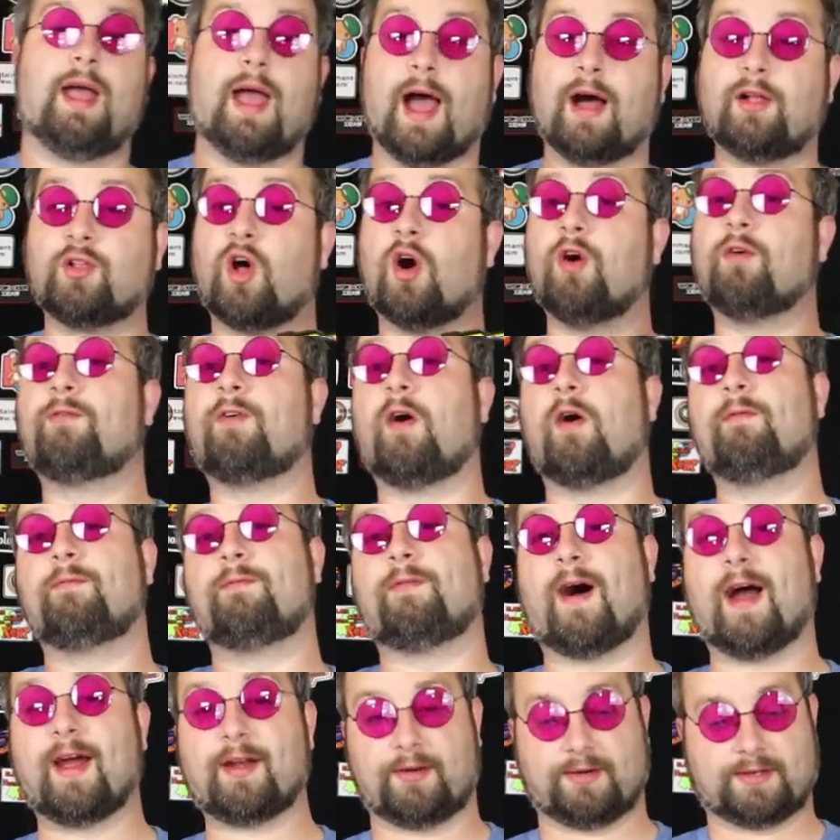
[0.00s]
Hello Foam
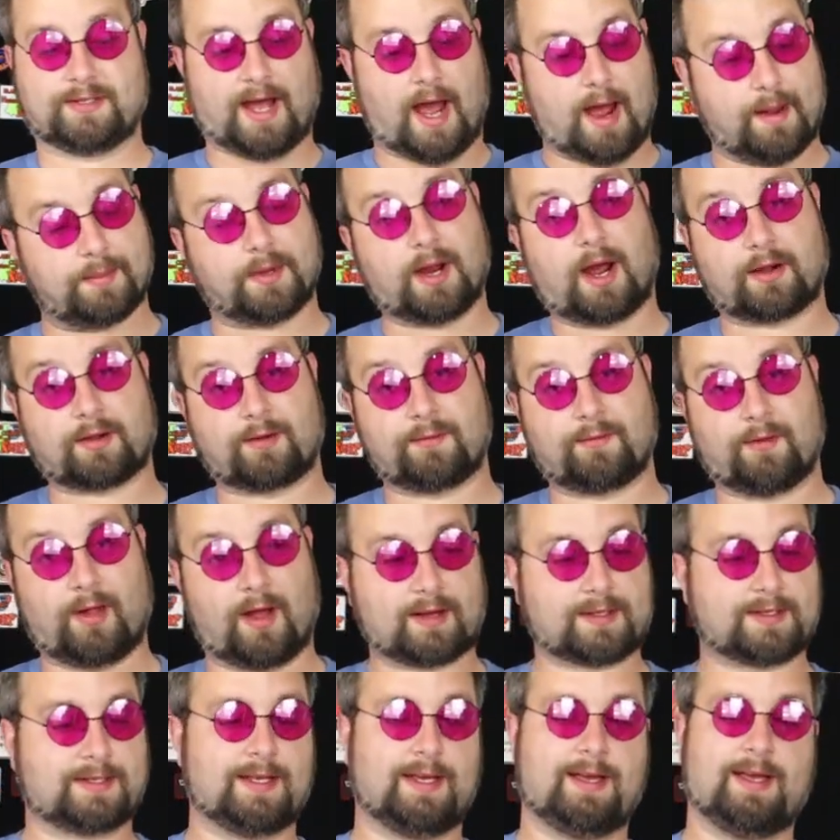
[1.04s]
Fighters, I'm Dr.
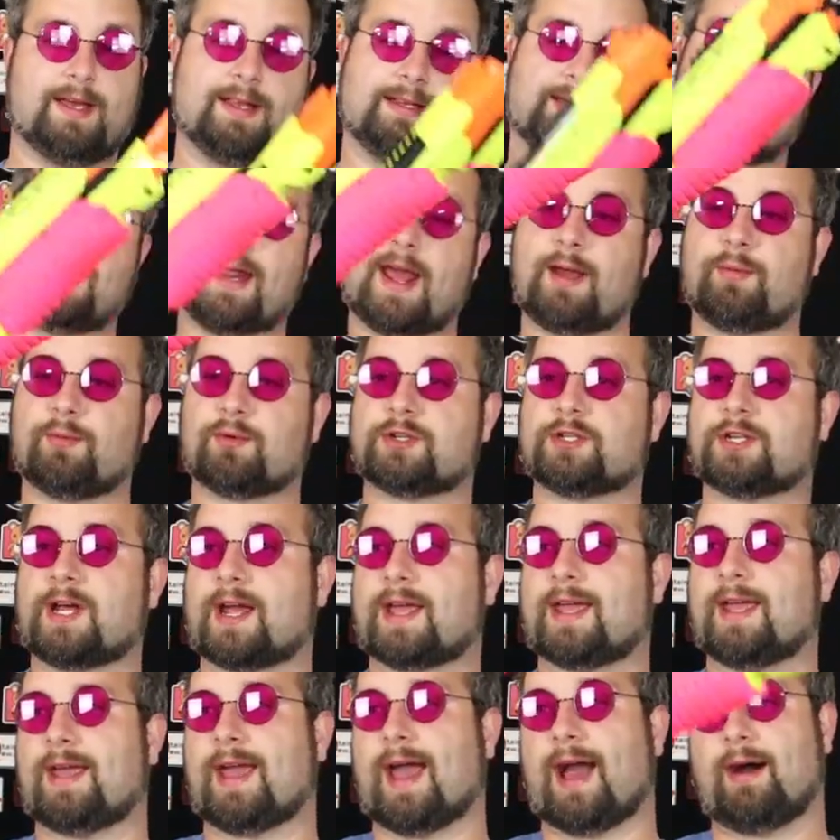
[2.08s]
Flux, and today we're
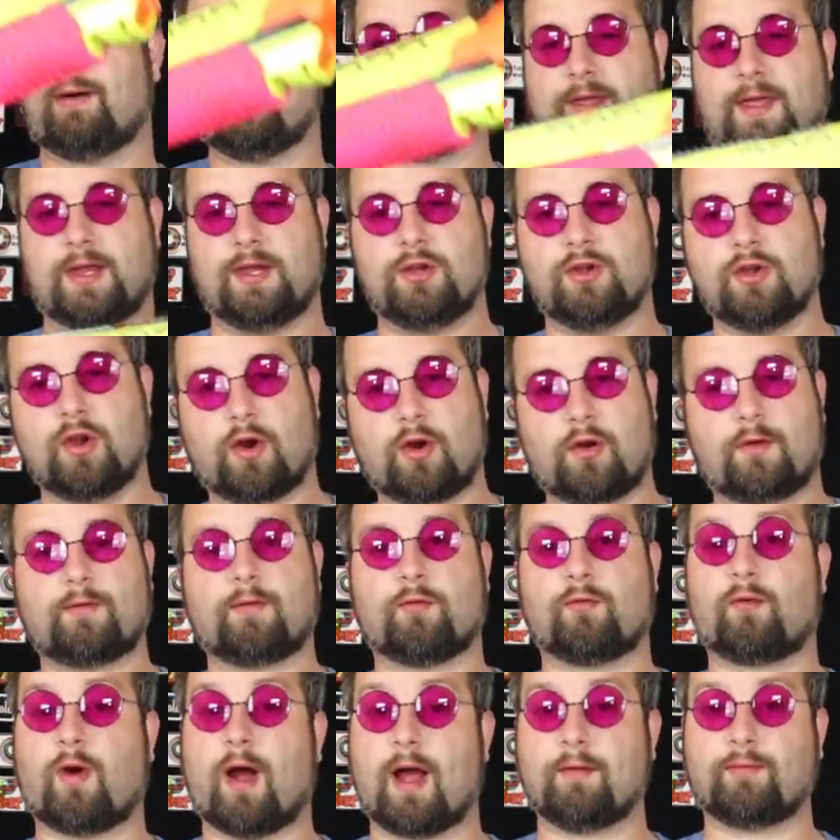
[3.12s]
checking out the Nerf
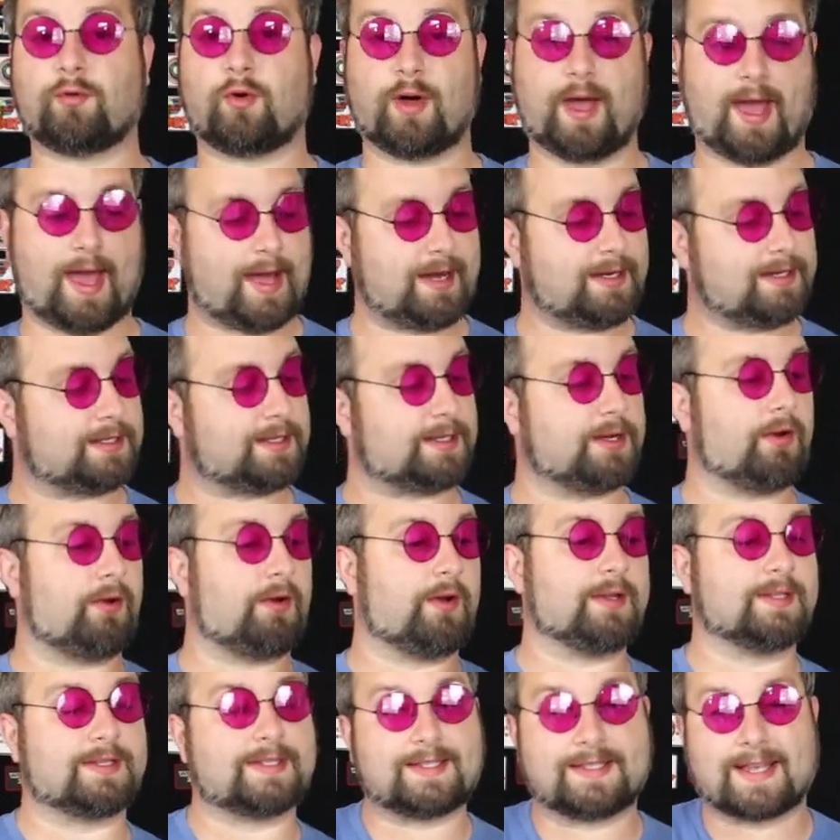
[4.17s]
Rival Edge
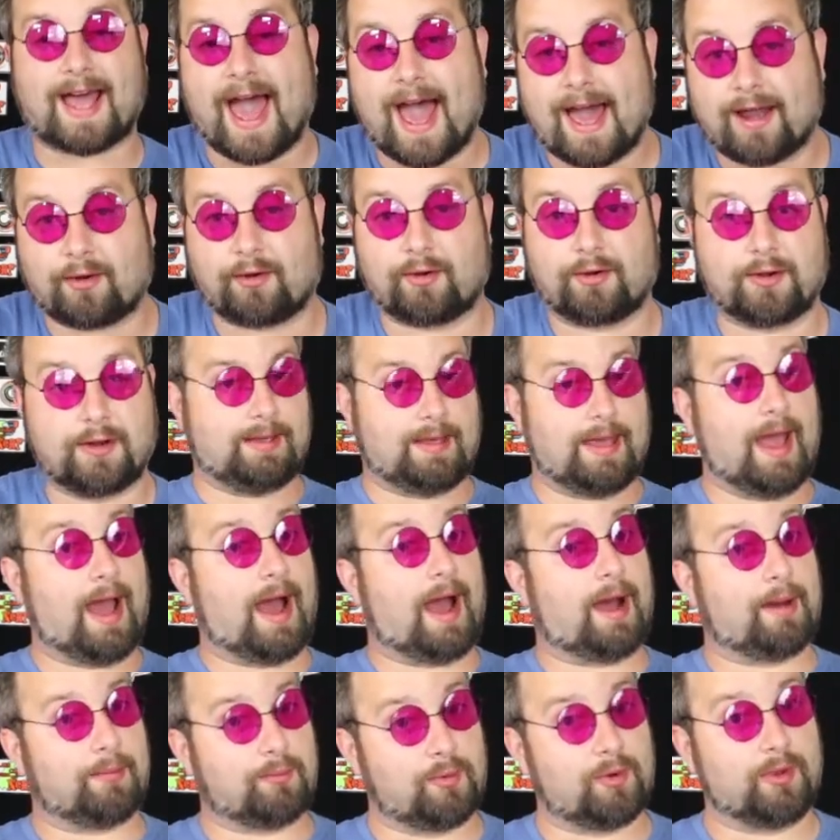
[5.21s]
series Saturn.
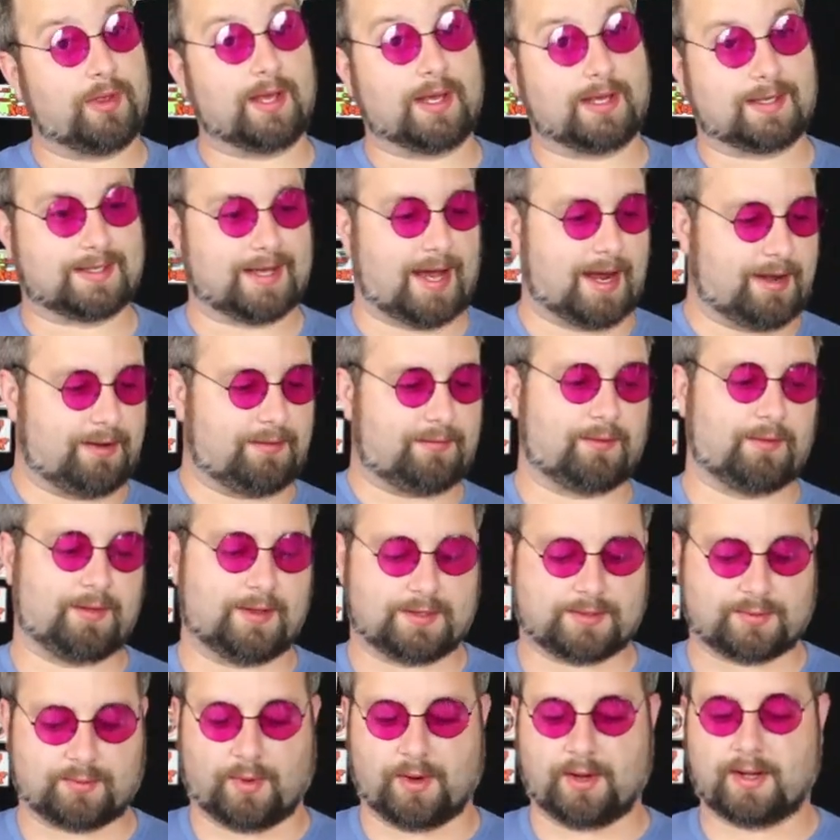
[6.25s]
Yeah, I'm really excited for
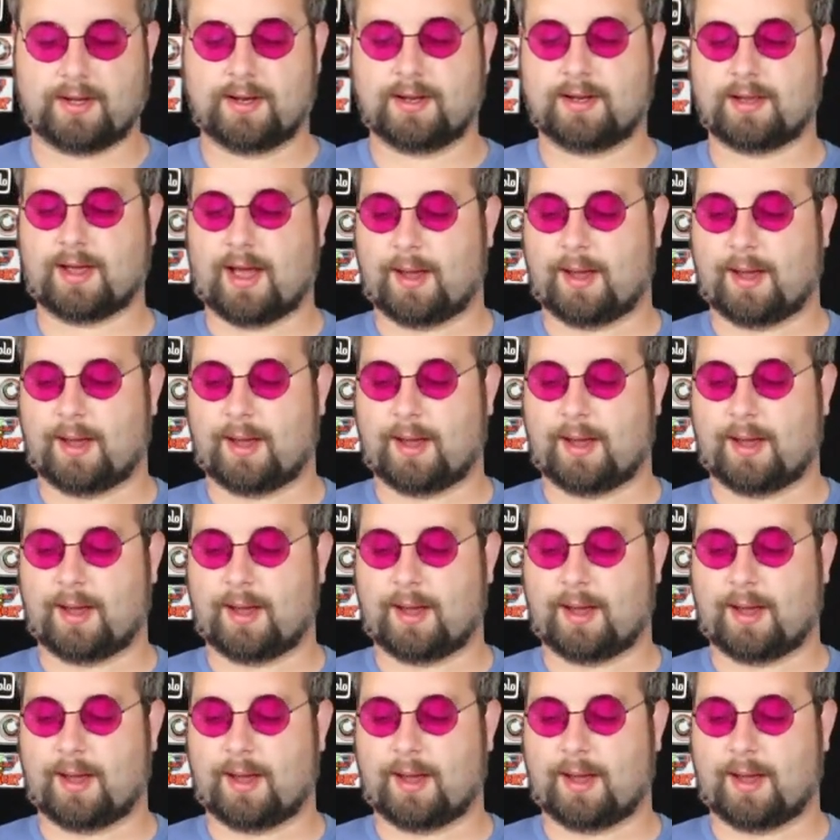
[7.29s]
this one.